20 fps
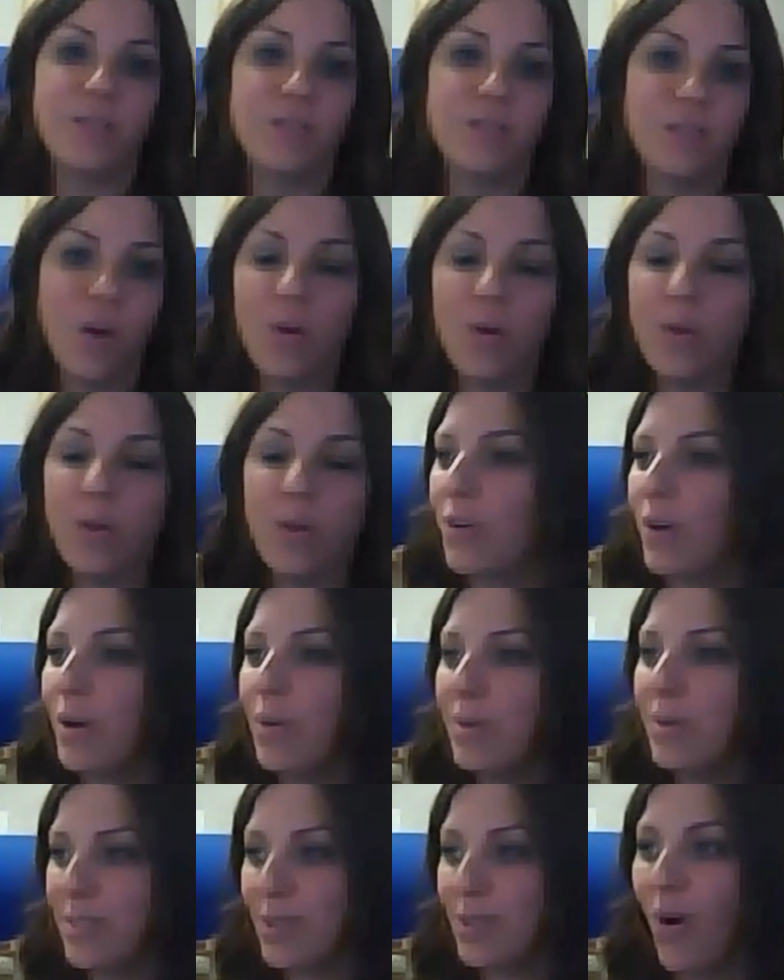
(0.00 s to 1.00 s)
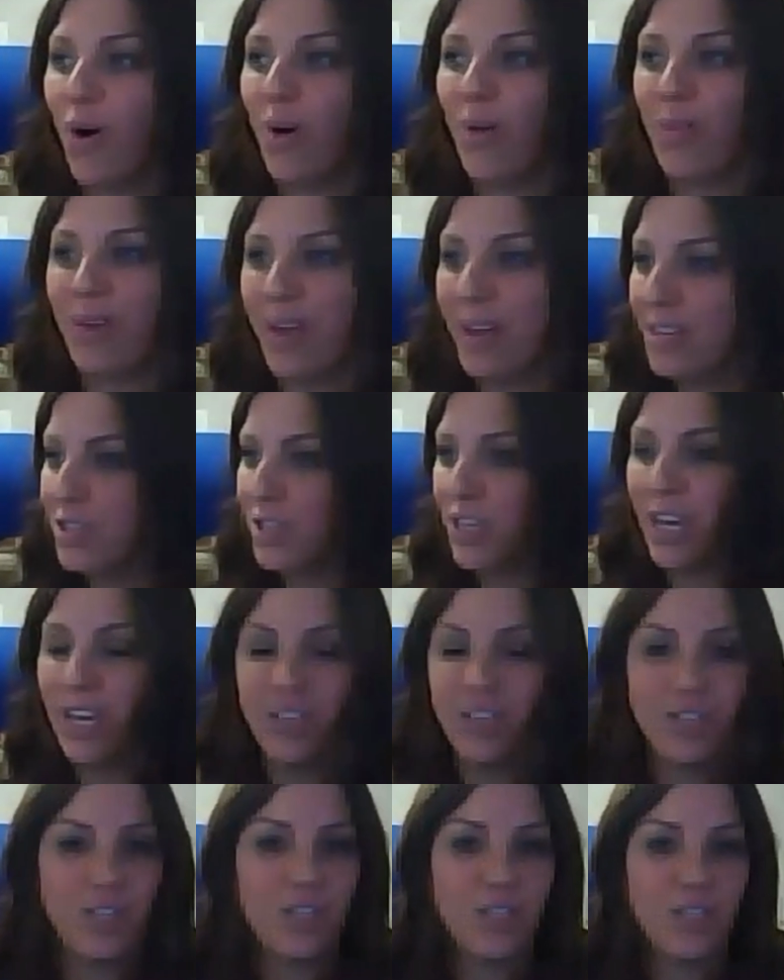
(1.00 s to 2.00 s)
totally agree with Saul that
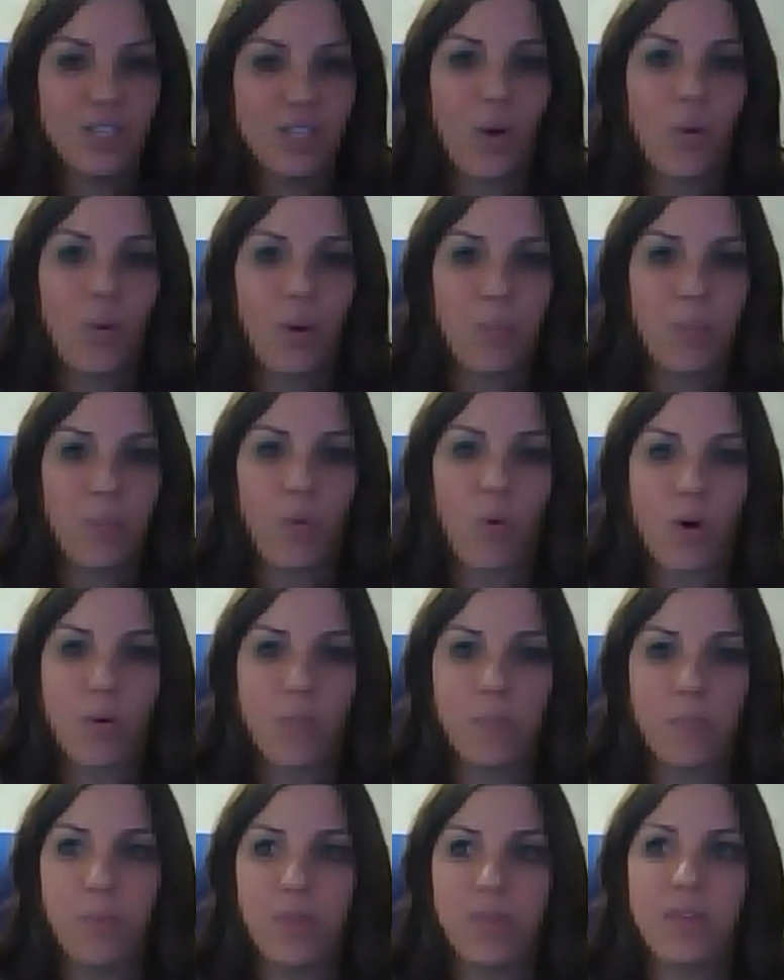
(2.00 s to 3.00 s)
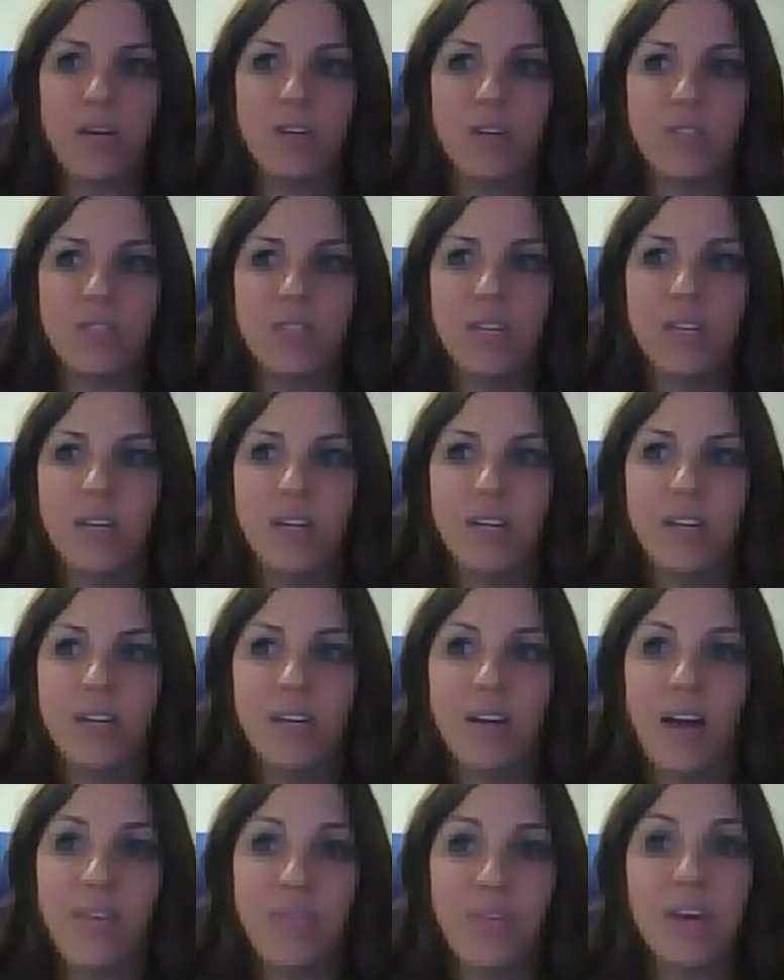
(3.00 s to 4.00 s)
education is so important, but I
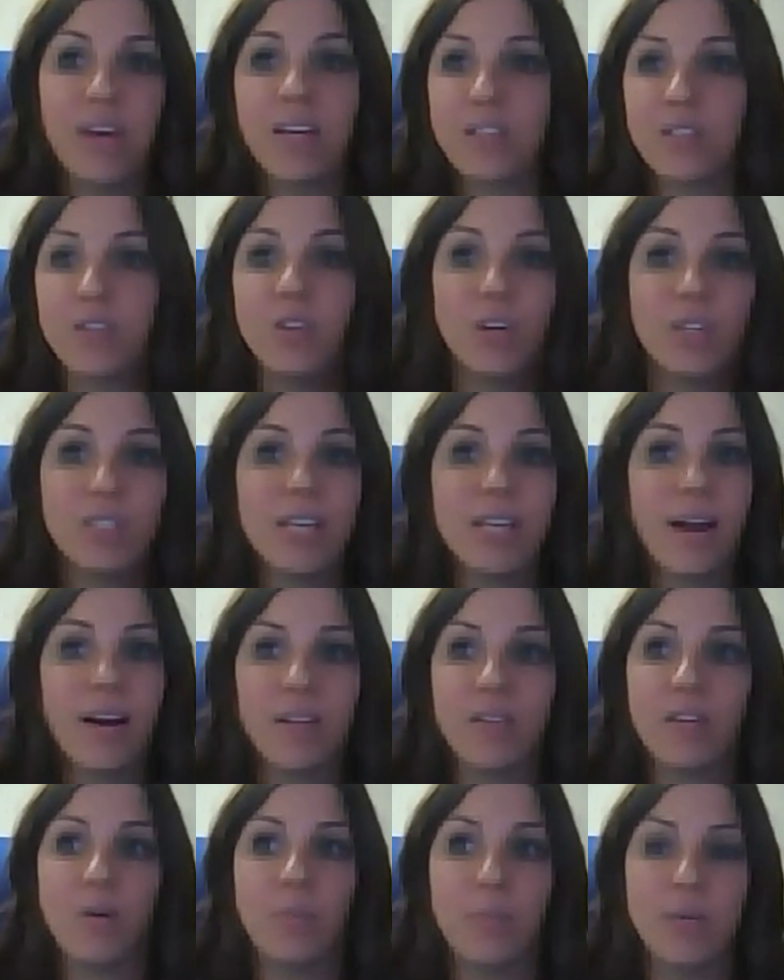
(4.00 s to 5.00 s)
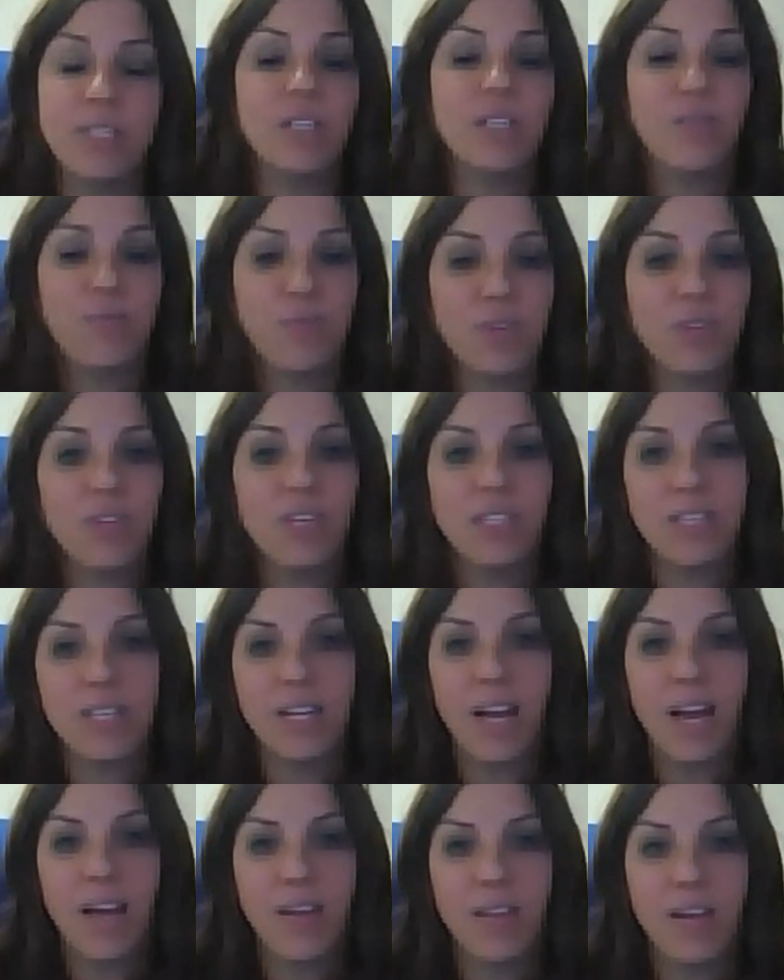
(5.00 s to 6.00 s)
think it's looked at a little bit differently
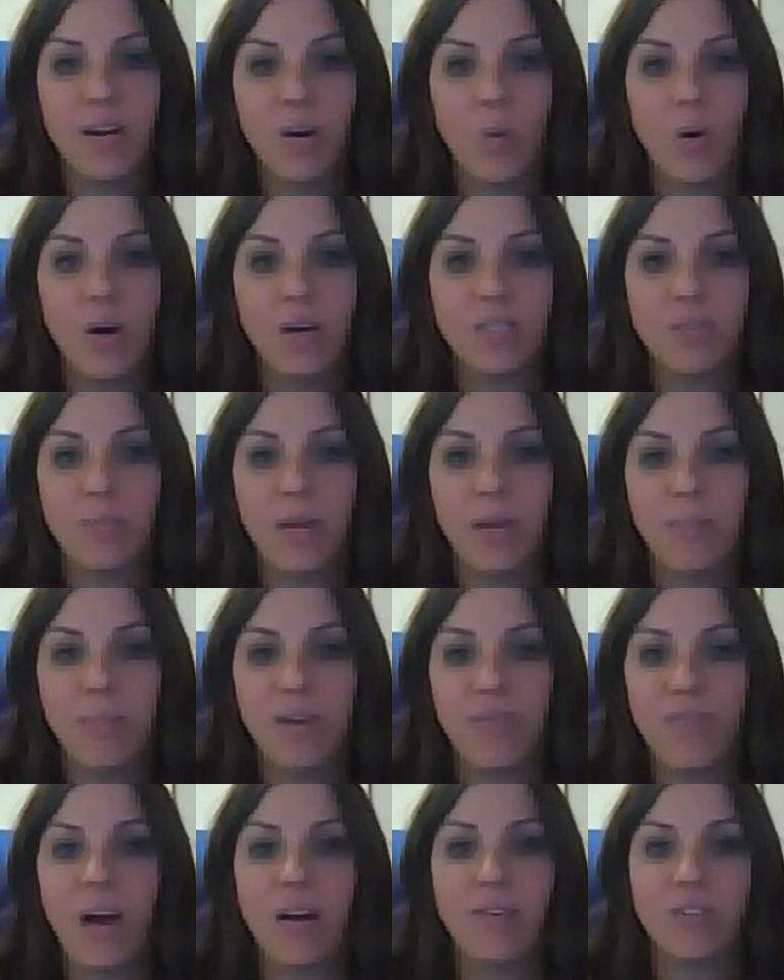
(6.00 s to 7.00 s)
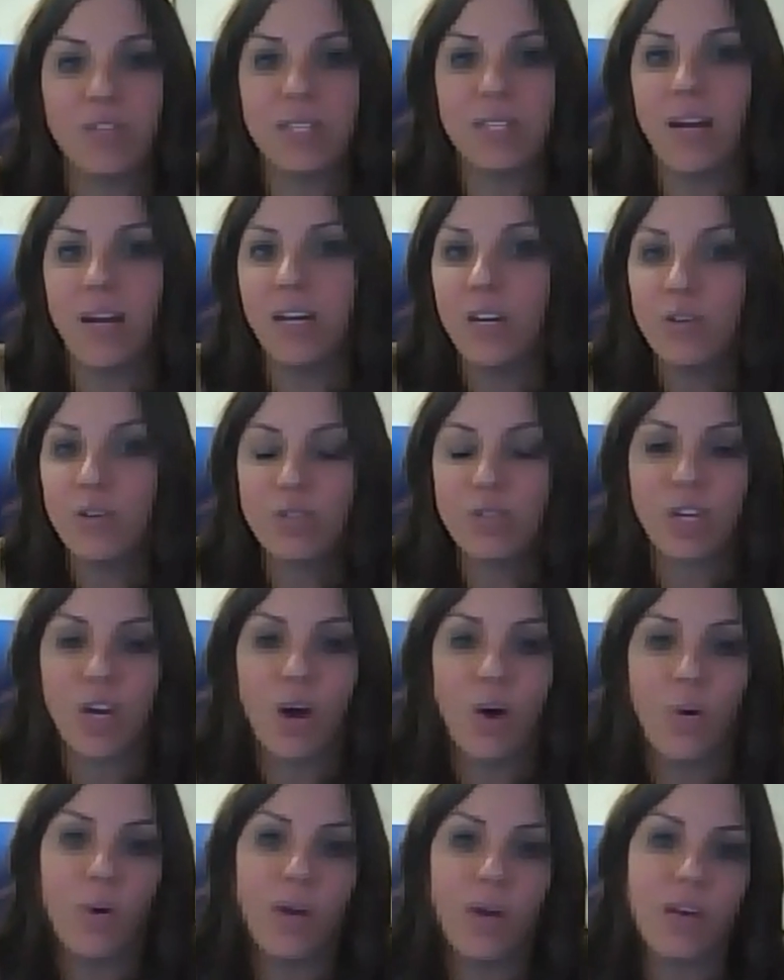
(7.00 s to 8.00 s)
today than it was maybe 5 or 10 years
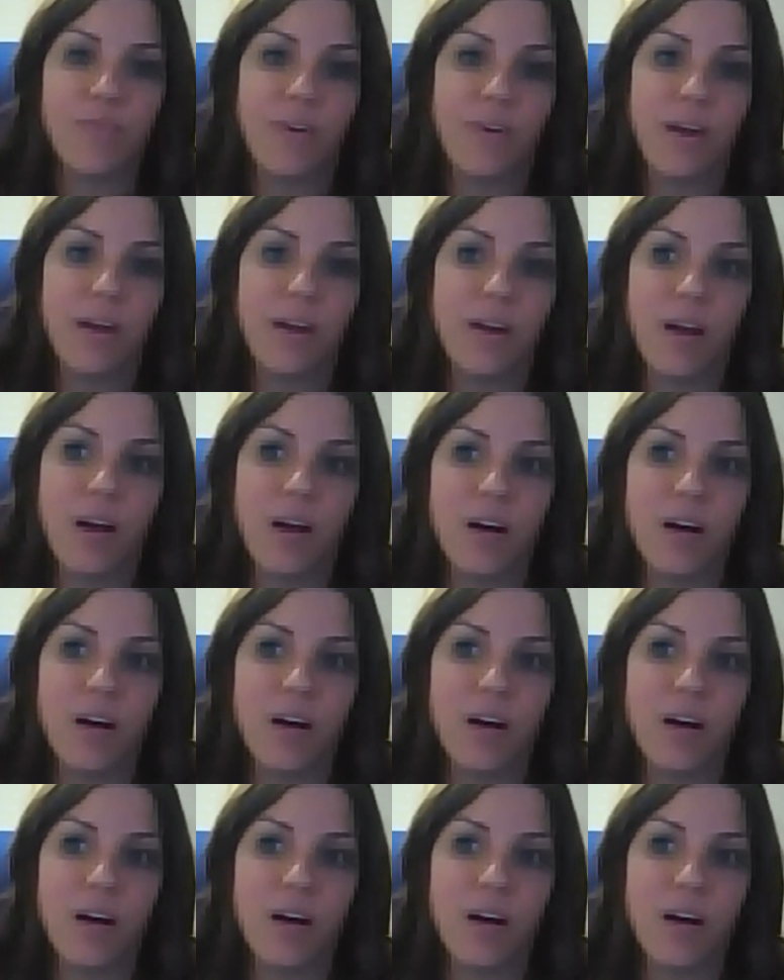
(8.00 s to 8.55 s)
ago even.